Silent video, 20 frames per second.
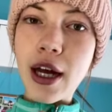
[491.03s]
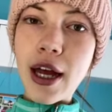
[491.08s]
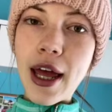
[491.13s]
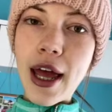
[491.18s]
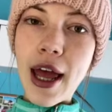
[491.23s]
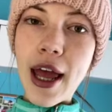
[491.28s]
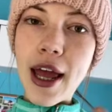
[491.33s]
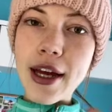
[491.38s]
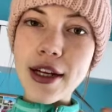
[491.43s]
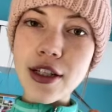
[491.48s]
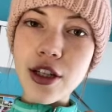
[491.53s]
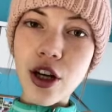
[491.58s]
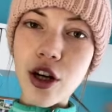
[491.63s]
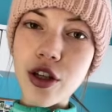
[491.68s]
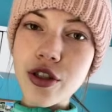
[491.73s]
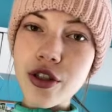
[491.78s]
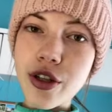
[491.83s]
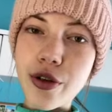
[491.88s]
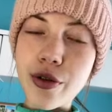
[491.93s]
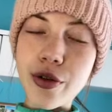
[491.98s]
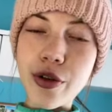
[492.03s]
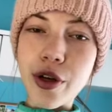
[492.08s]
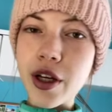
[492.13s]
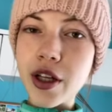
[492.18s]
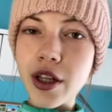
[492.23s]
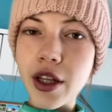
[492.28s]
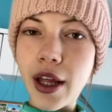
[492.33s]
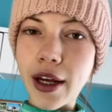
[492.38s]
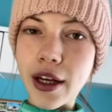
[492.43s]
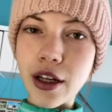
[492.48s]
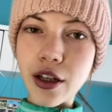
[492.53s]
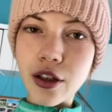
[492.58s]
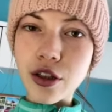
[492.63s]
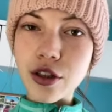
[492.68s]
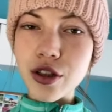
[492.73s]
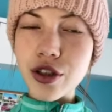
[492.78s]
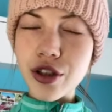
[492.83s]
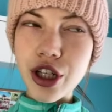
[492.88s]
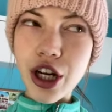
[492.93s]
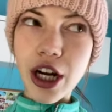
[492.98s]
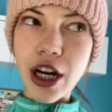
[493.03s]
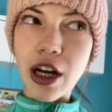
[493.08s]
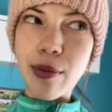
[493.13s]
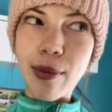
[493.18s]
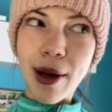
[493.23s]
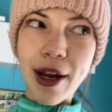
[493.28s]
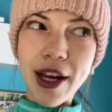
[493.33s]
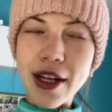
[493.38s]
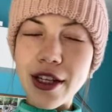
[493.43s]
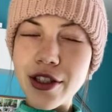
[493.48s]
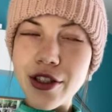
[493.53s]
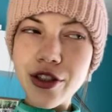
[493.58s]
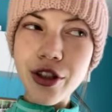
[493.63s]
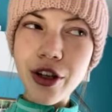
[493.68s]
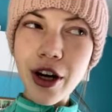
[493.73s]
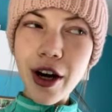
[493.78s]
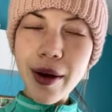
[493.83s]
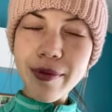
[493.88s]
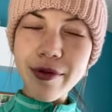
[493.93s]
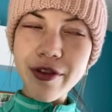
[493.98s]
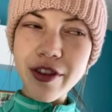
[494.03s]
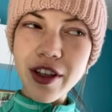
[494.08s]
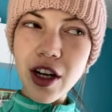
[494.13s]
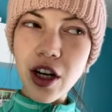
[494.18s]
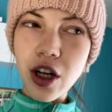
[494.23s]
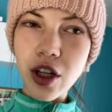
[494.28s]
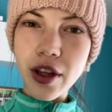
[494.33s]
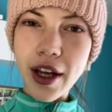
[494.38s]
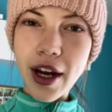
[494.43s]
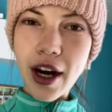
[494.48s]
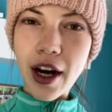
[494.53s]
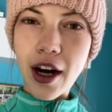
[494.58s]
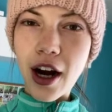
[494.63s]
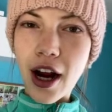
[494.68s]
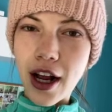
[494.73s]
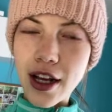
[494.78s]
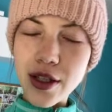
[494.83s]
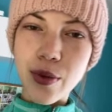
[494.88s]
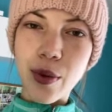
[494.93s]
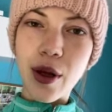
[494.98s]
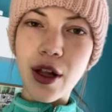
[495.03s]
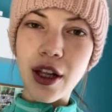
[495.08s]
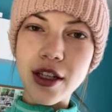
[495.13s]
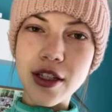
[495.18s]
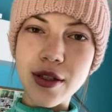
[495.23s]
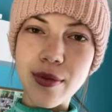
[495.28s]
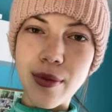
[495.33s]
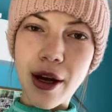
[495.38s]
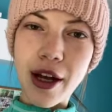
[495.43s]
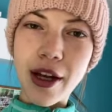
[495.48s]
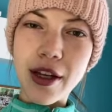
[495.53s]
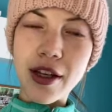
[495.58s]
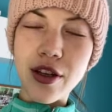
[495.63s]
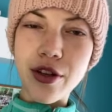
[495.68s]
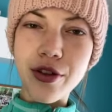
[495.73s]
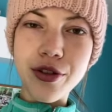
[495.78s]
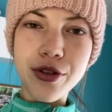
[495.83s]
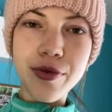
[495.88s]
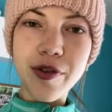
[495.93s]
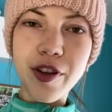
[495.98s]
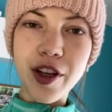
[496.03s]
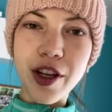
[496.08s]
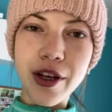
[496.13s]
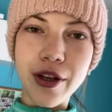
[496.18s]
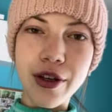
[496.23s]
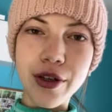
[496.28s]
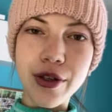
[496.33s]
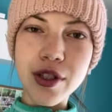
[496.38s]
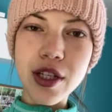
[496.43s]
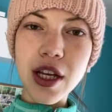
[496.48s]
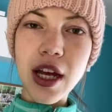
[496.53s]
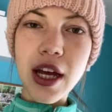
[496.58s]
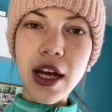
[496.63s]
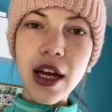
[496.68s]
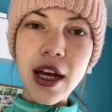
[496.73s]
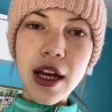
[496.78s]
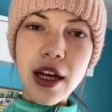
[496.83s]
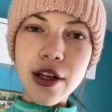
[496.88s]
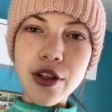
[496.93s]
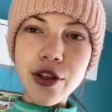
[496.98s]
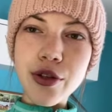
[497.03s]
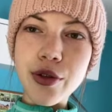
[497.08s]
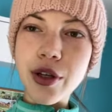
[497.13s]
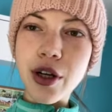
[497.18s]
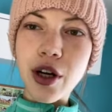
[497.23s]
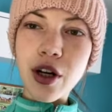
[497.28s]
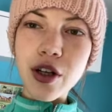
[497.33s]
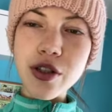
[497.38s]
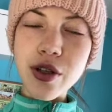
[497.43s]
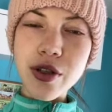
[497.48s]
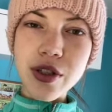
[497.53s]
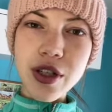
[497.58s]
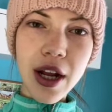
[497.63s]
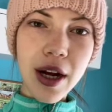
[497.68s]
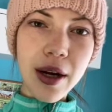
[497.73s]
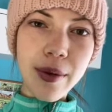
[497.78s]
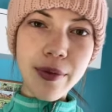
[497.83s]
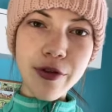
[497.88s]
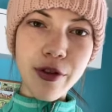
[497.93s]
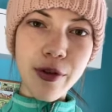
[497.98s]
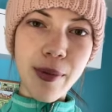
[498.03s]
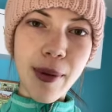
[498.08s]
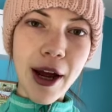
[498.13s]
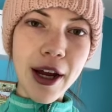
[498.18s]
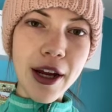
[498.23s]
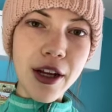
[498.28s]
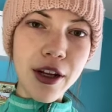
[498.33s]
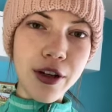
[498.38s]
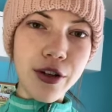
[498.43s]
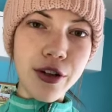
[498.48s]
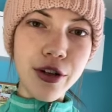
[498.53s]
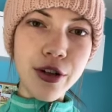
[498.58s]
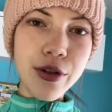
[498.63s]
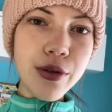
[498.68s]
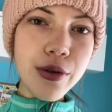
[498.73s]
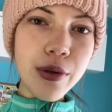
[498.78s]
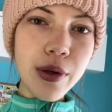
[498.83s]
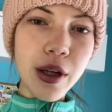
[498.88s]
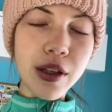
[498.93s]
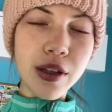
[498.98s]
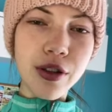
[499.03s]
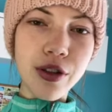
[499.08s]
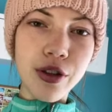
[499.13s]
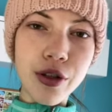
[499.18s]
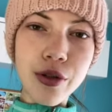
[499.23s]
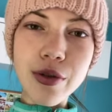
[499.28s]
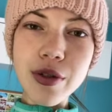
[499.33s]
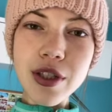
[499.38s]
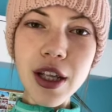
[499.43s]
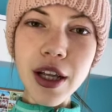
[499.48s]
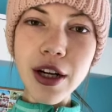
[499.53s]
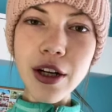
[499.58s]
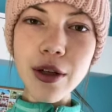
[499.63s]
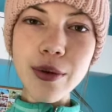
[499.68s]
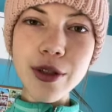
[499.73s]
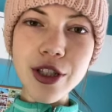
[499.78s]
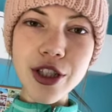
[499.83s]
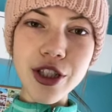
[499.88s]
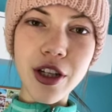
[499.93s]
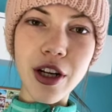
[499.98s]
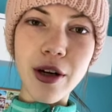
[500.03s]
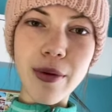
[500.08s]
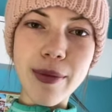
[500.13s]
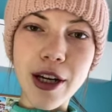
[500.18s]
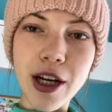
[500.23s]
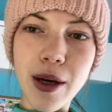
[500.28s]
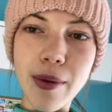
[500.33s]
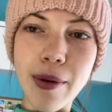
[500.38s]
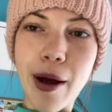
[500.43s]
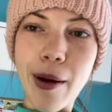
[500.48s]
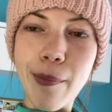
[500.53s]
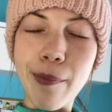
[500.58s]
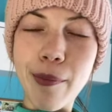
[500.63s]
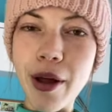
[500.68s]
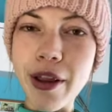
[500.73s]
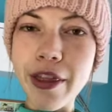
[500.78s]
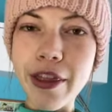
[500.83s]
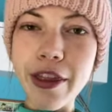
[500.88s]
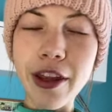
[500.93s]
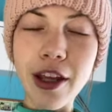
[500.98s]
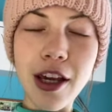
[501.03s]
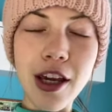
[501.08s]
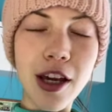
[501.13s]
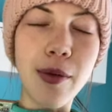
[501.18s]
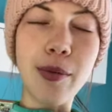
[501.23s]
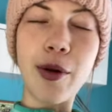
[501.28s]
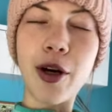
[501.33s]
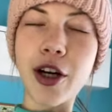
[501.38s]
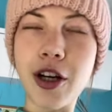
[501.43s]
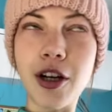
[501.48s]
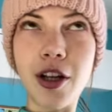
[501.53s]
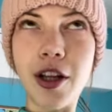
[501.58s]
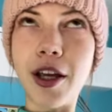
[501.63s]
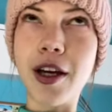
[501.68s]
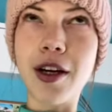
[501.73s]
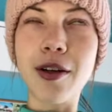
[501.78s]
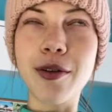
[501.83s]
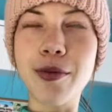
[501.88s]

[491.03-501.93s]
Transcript: and also you can like check out my Instagram feed on there, as well as my YouTube videos. You can also sign up for my new newsletter, which is going to be coming out monthly. I'm not going to like